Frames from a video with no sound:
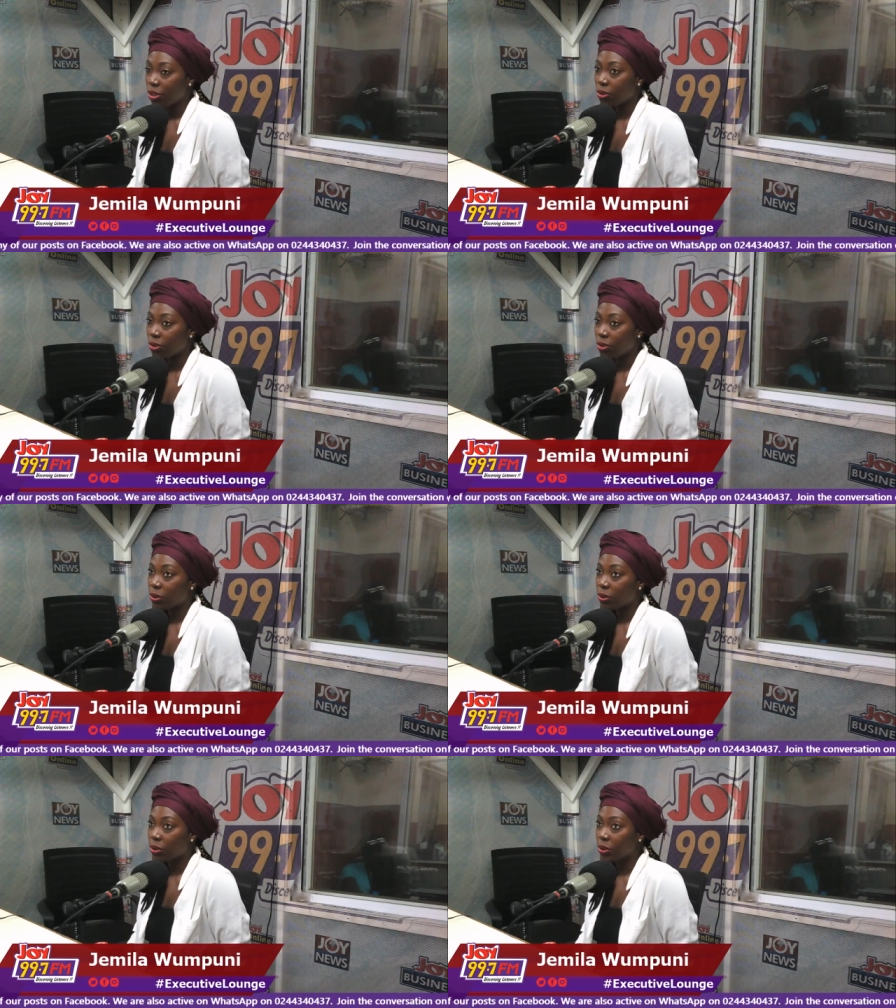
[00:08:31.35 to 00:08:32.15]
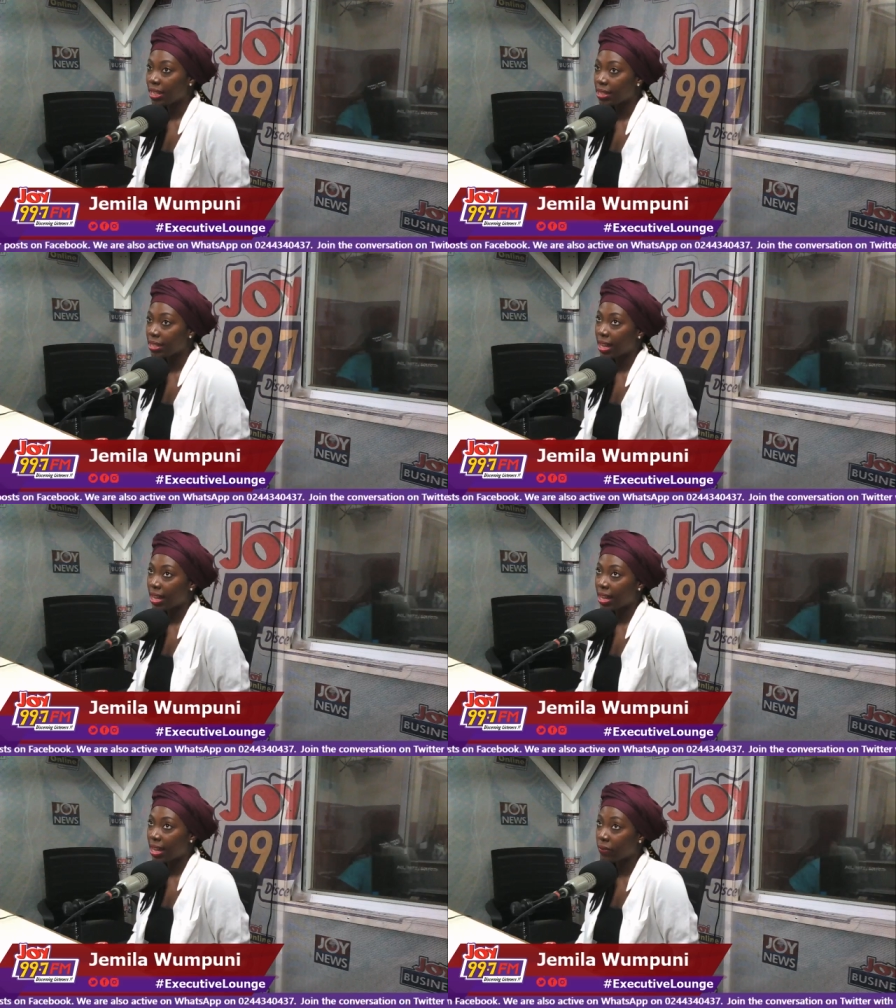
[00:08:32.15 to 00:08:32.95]
You need to at least
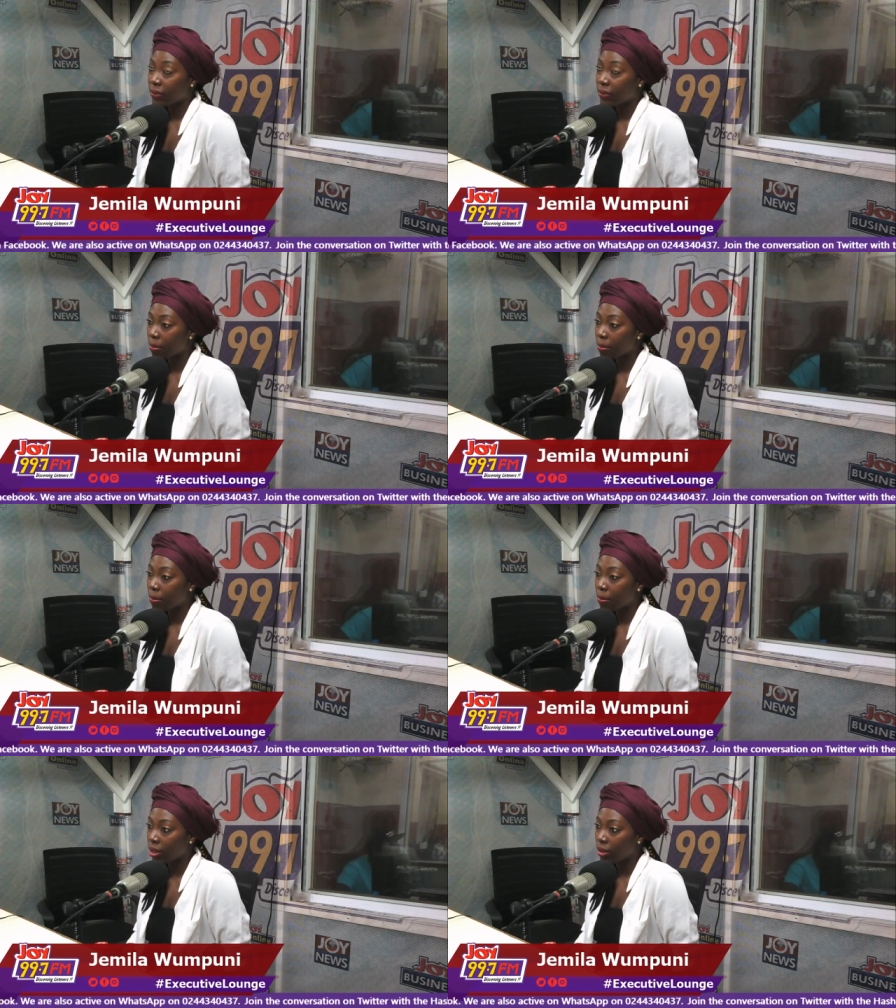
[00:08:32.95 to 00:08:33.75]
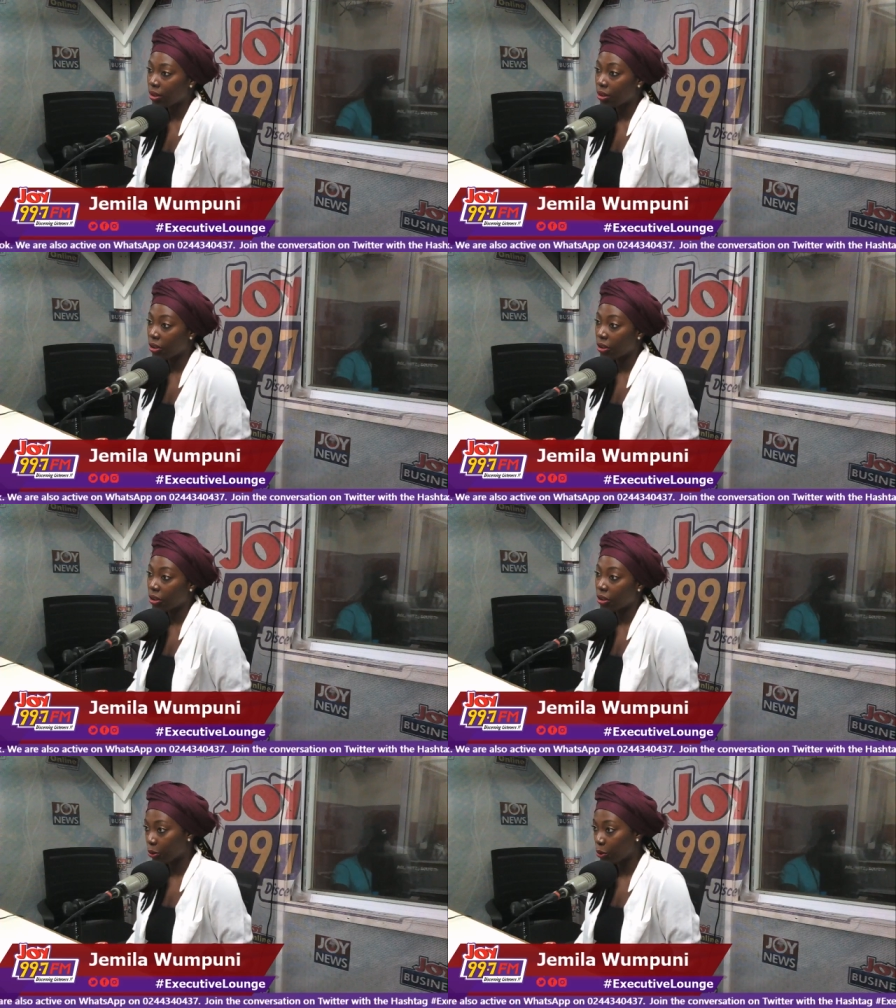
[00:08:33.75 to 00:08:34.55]
have somebody on the
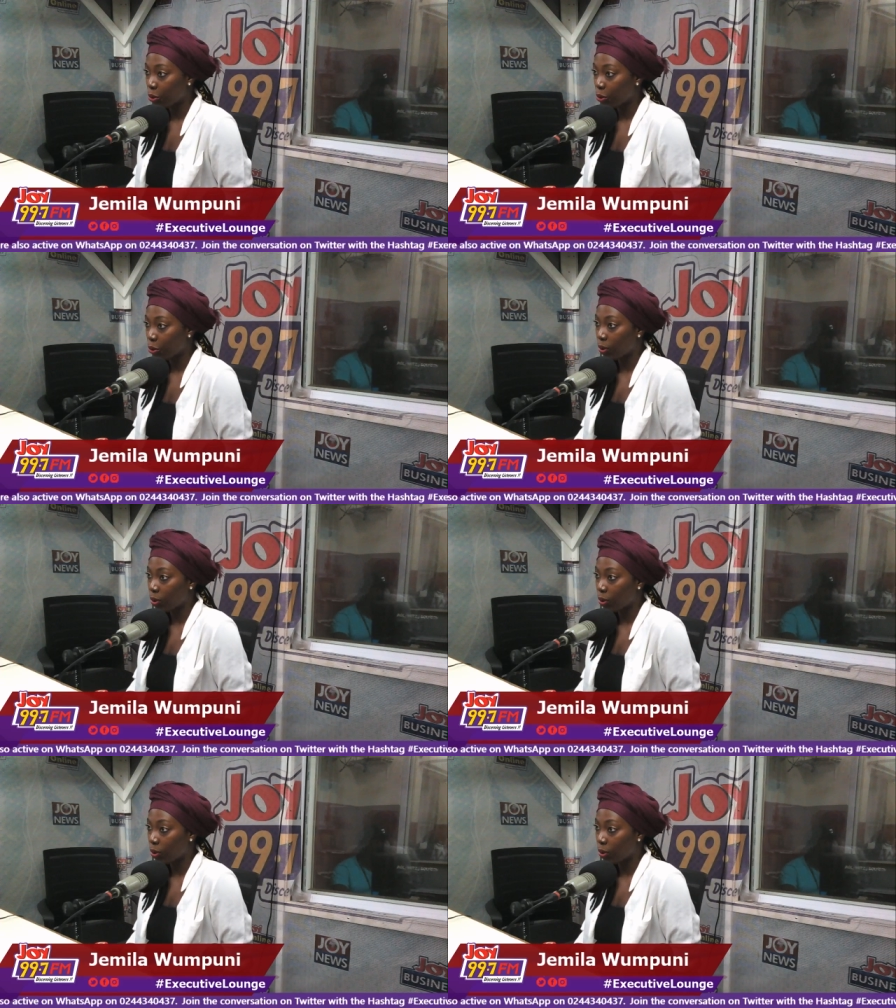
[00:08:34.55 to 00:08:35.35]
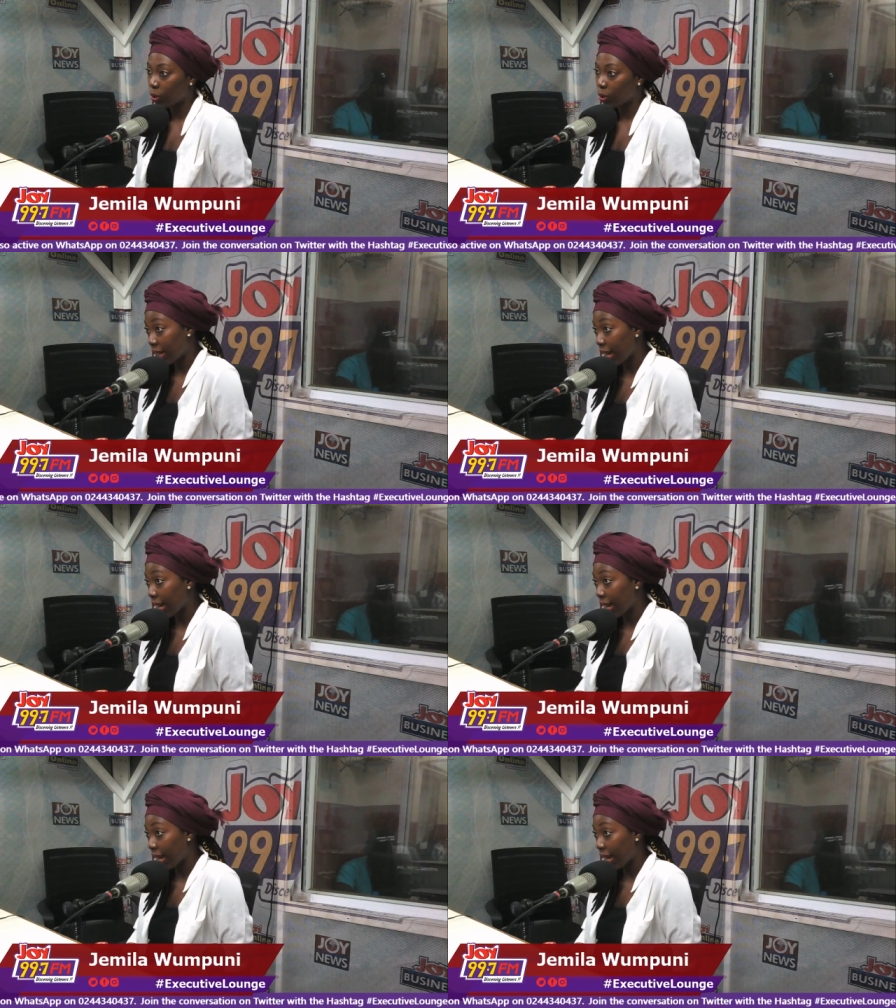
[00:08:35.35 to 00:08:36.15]
ground who you can
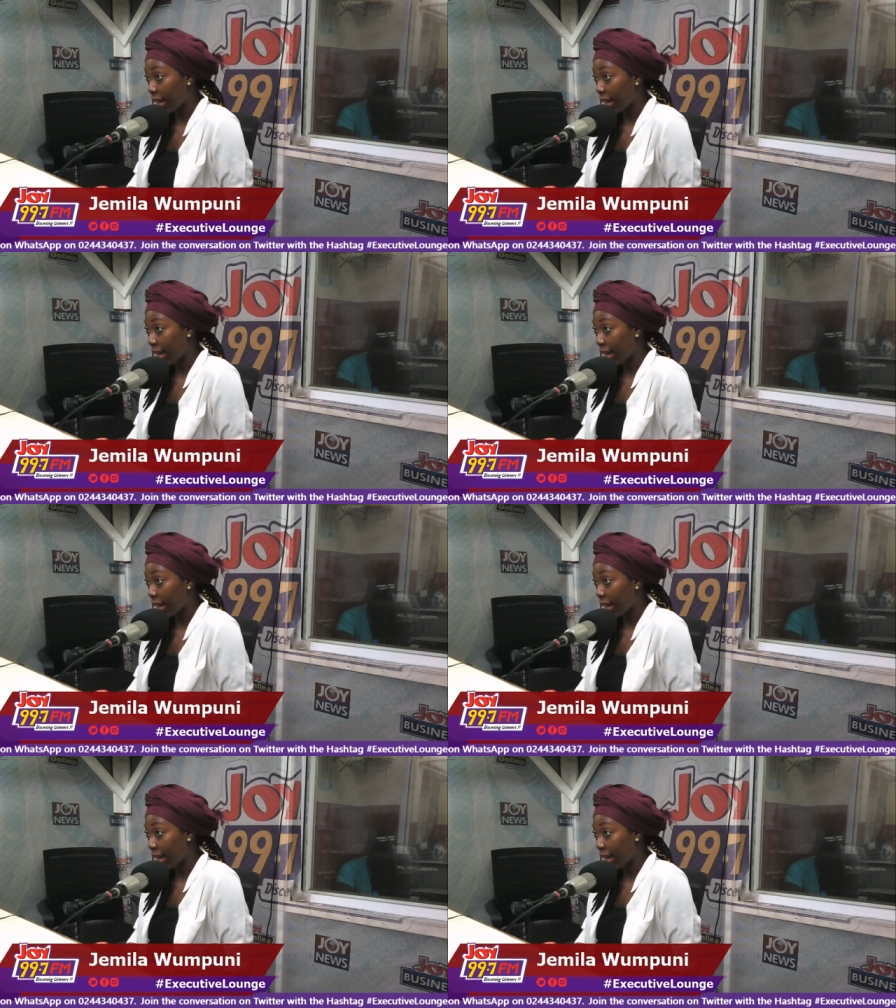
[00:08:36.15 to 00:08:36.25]
contact.